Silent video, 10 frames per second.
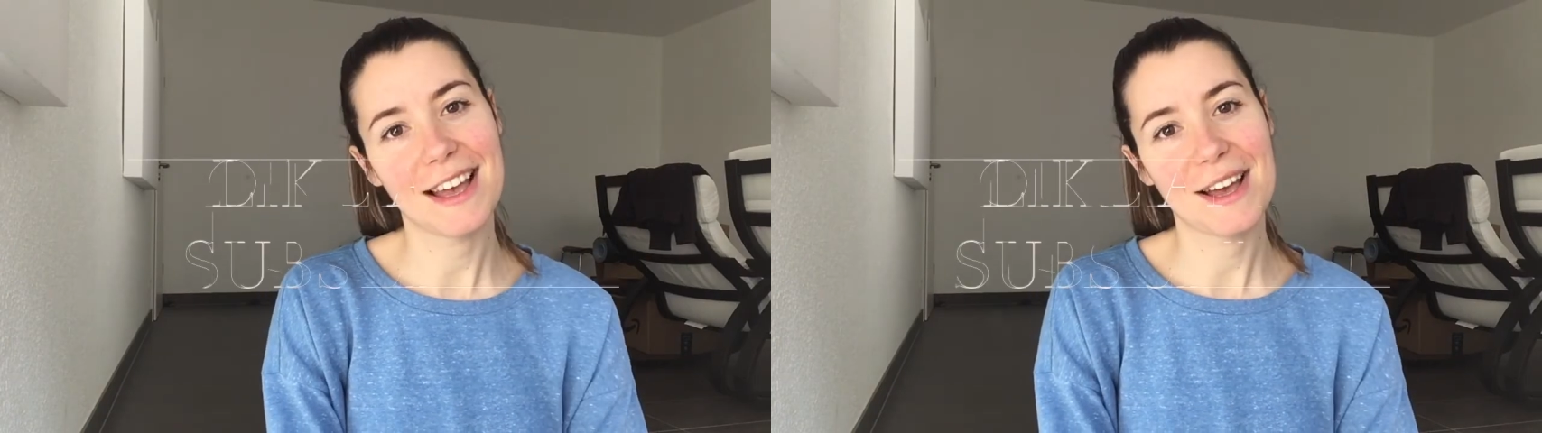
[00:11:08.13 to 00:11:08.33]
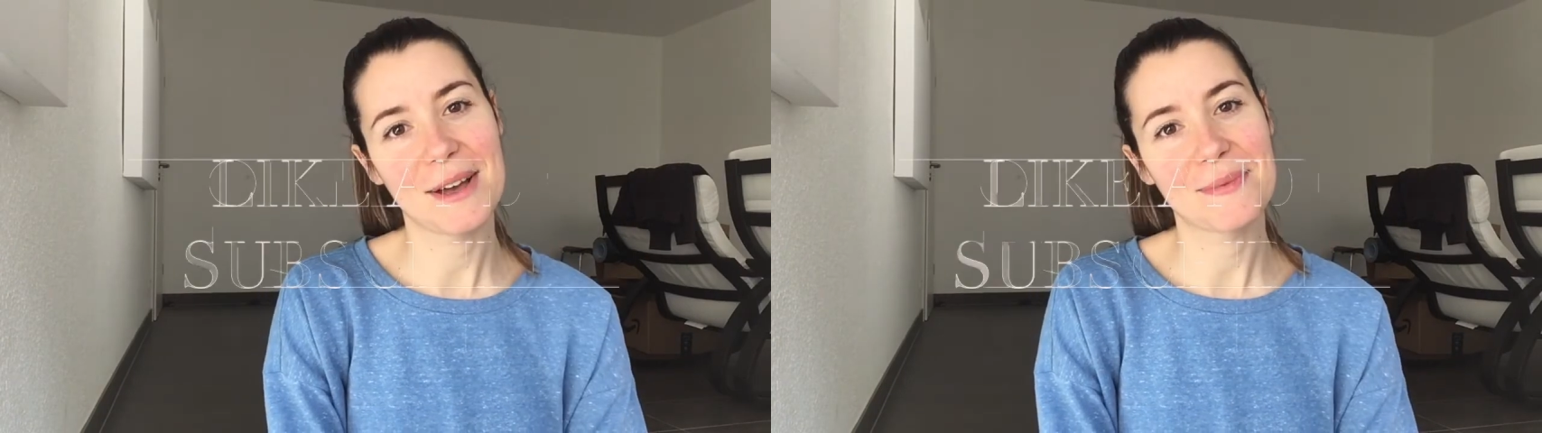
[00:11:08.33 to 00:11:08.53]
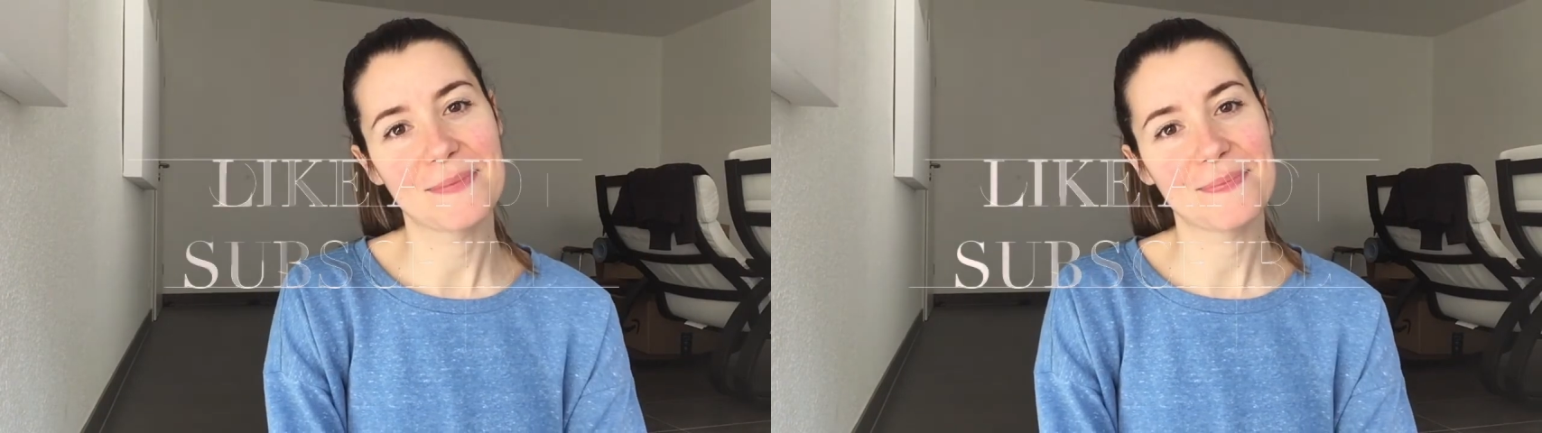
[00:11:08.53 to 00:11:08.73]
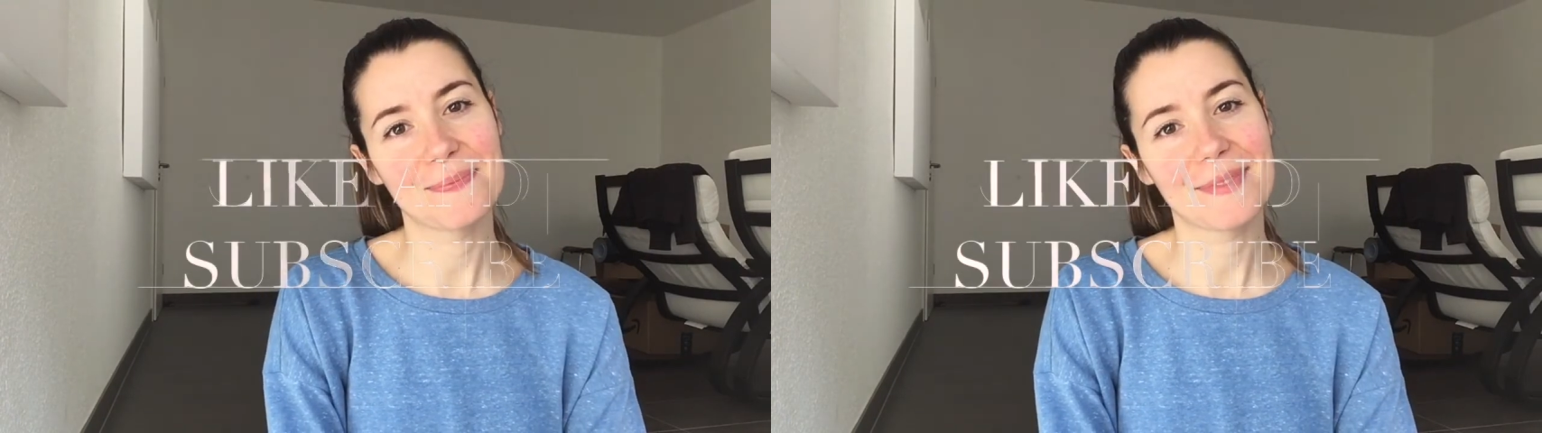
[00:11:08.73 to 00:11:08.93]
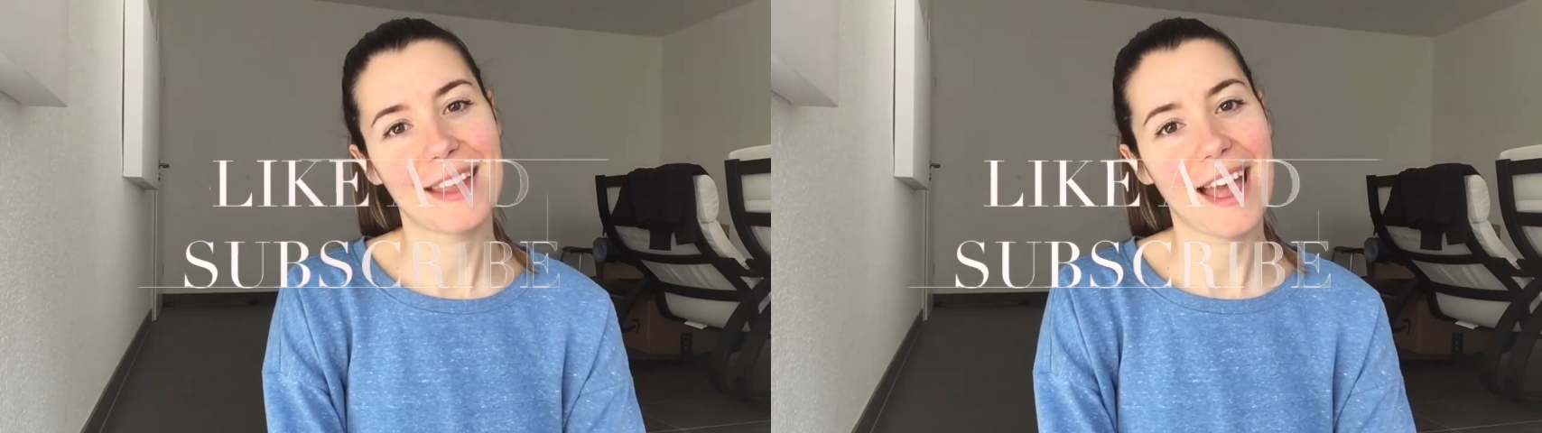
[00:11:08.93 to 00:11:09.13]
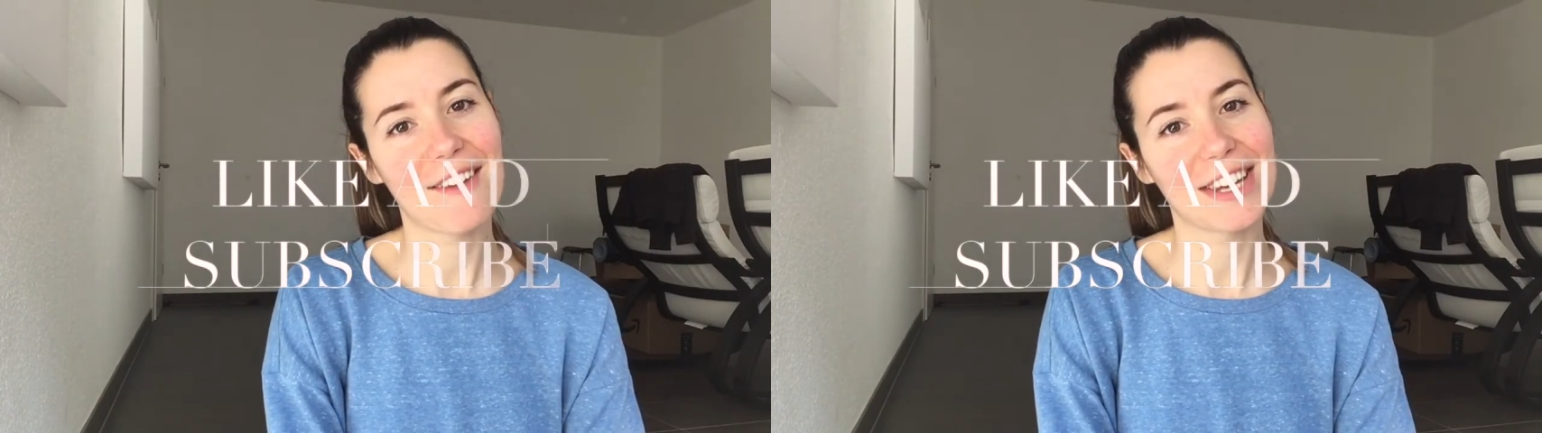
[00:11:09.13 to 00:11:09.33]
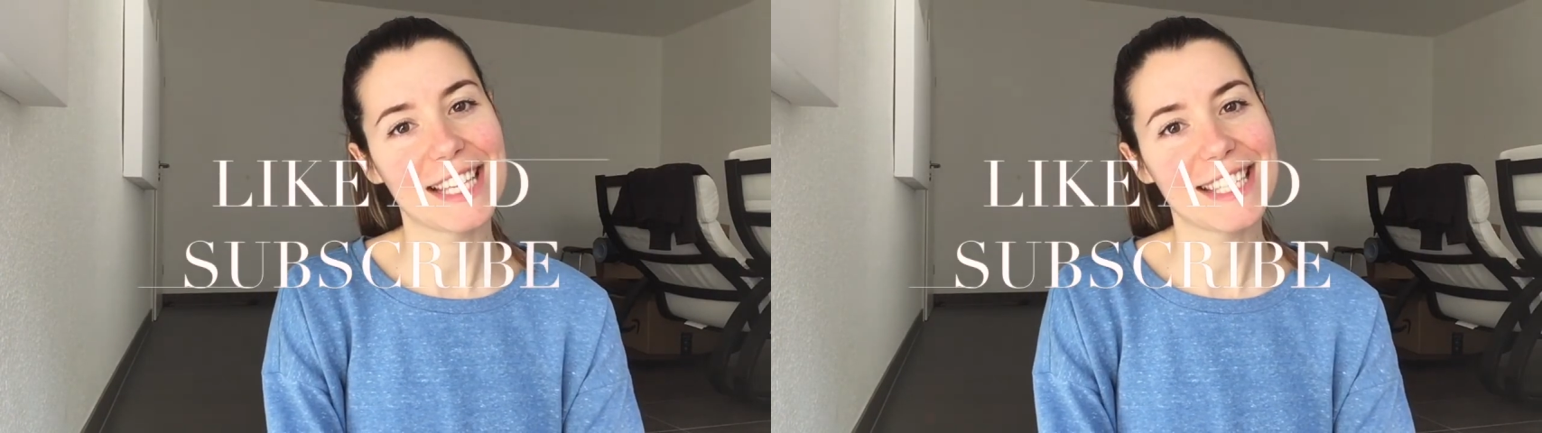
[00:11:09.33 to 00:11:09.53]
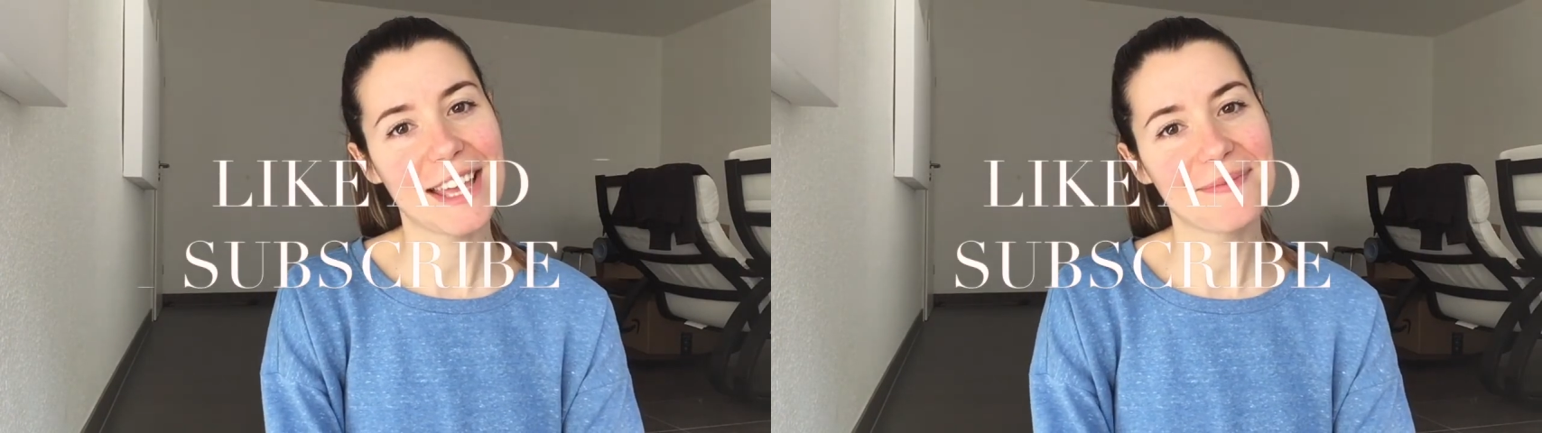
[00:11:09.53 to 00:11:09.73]
Have a
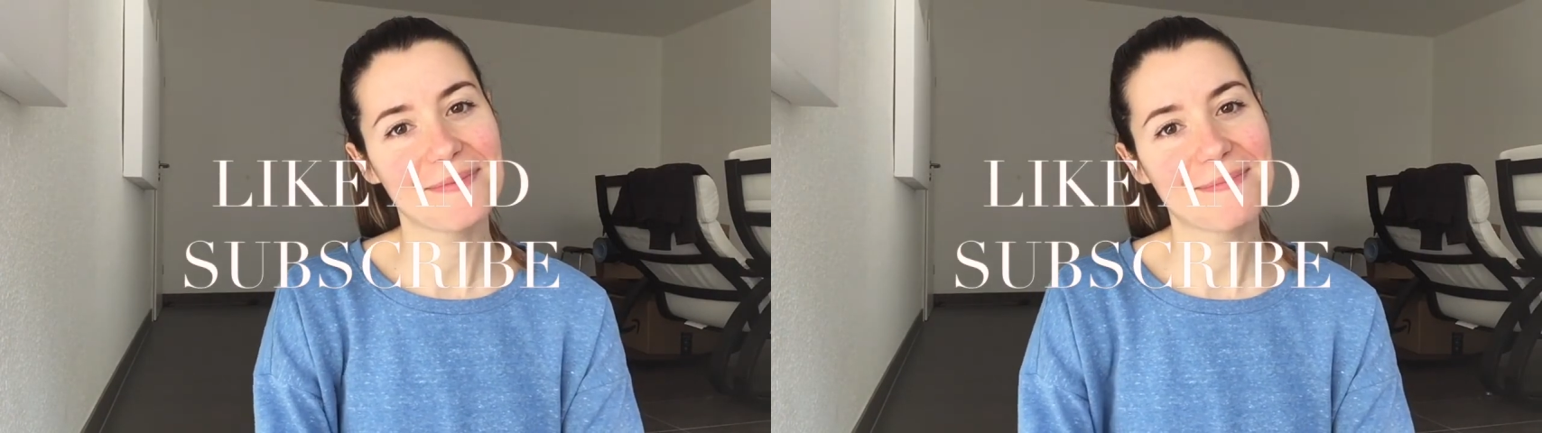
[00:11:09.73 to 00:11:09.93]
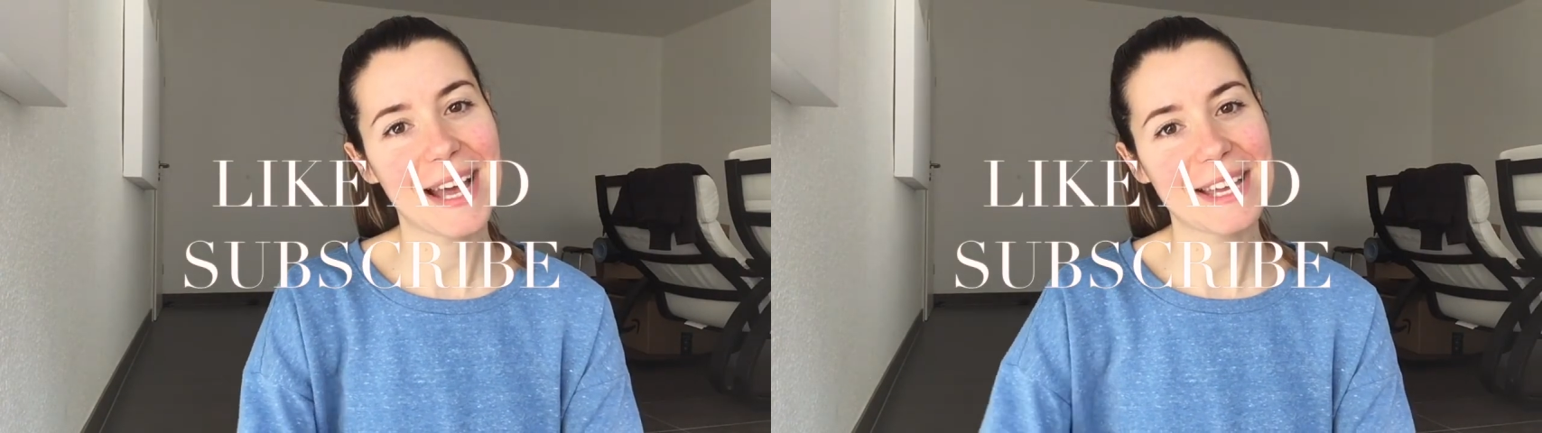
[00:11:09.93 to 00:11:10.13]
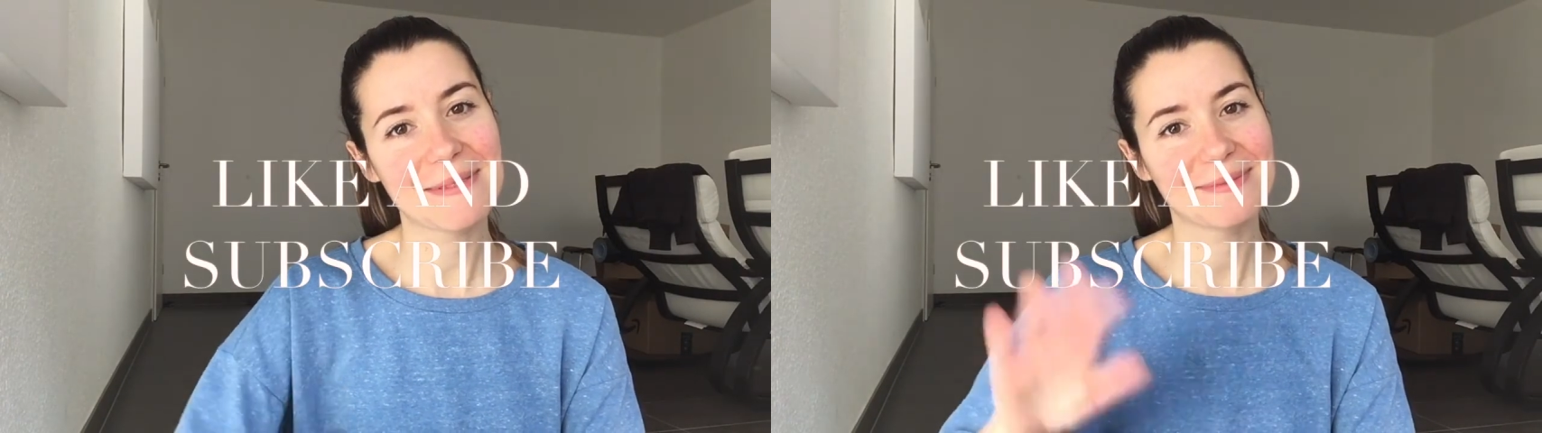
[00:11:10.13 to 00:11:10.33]
nice day. Bye.